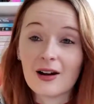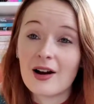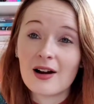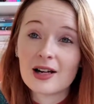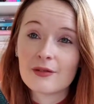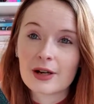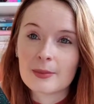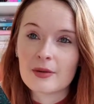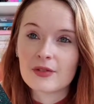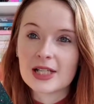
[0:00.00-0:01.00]
I highly
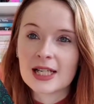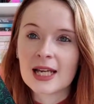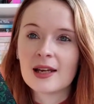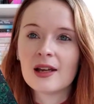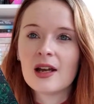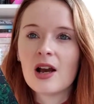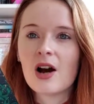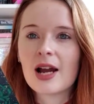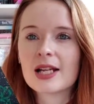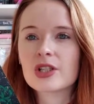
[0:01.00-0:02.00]
recommend reading it.
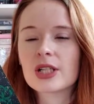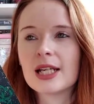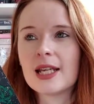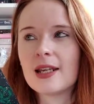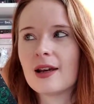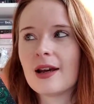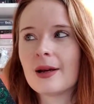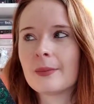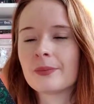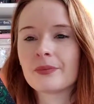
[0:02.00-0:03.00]
I actually
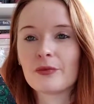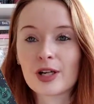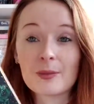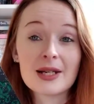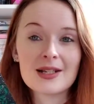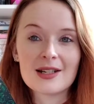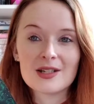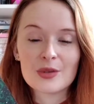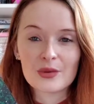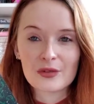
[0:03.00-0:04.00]
recommended
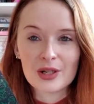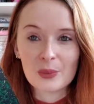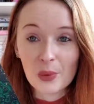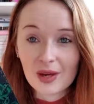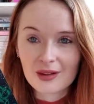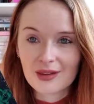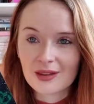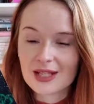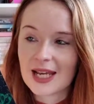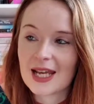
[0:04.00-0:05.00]
it to a friend at work the
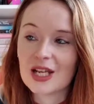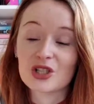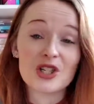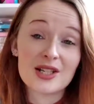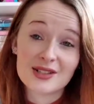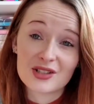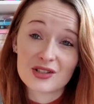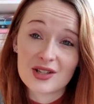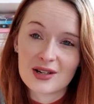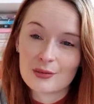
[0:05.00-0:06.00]
other day, and she has
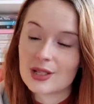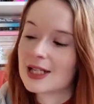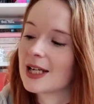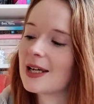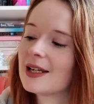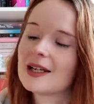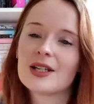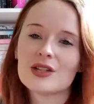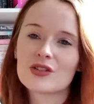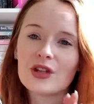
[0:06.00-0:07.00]
just started reading it.
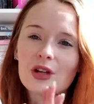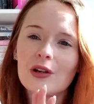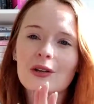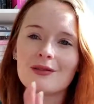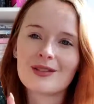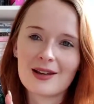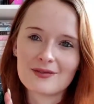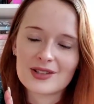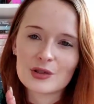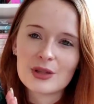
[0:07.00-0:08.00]
So yeah,
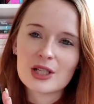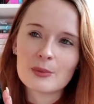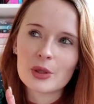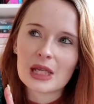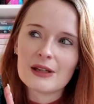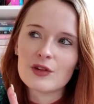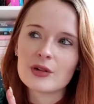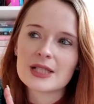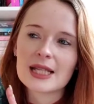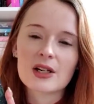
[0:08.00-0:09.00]
it's a really good book
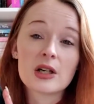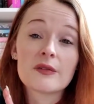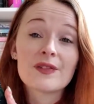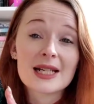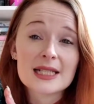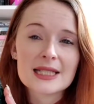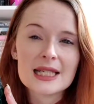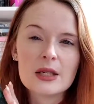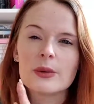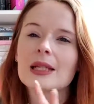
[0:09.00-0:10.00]
you're into that kind of
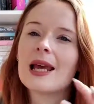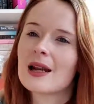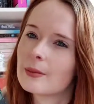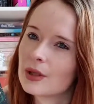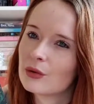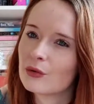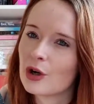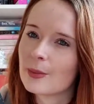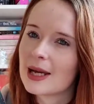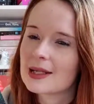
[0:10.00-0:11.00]
fantasy with an element of
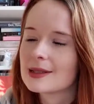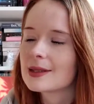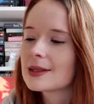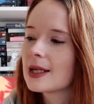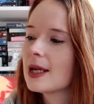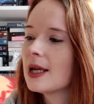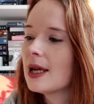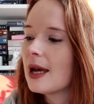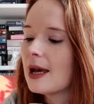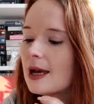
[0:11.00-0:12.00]
romance.
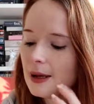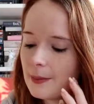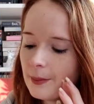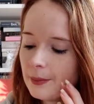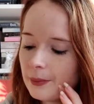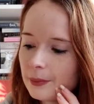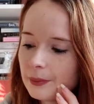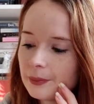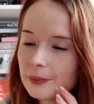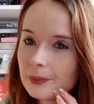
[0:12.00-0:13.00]
Yeah,
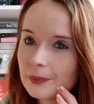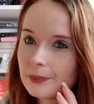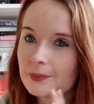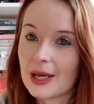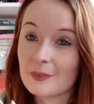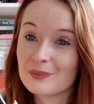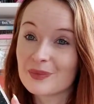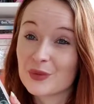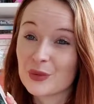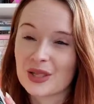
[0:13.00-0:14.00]

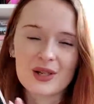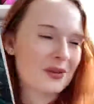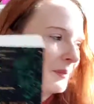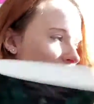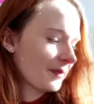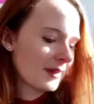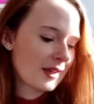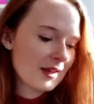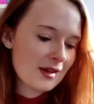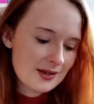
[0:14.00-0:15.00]
it's really good.
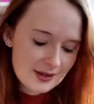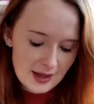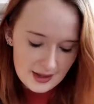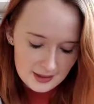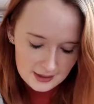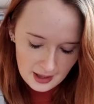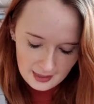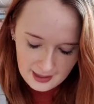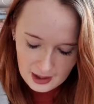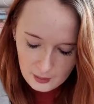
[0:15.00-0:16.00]
So there is
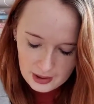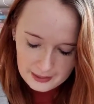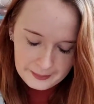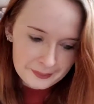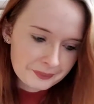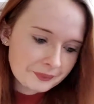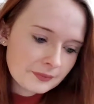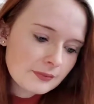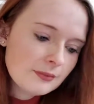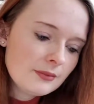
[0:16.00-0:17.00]
that one.
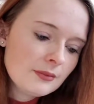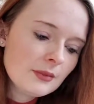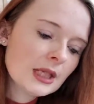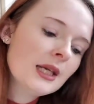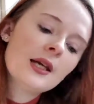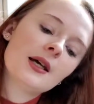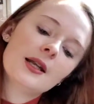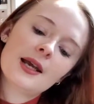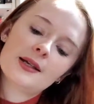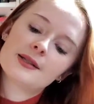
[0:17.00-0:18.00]

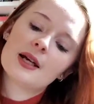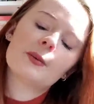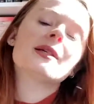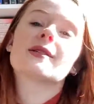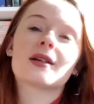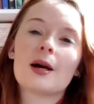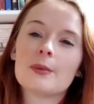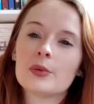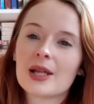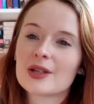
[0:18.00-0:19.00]
Next up is A
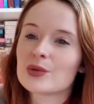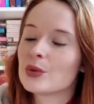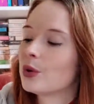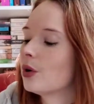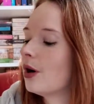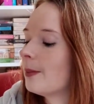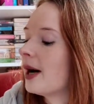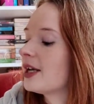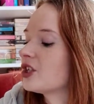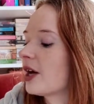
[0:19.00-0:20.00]
Couple Next Door
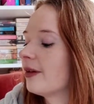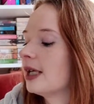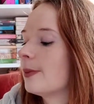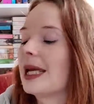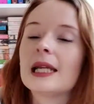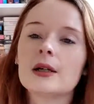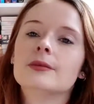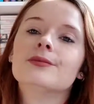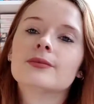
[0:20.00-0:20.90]
by Shari Lapina.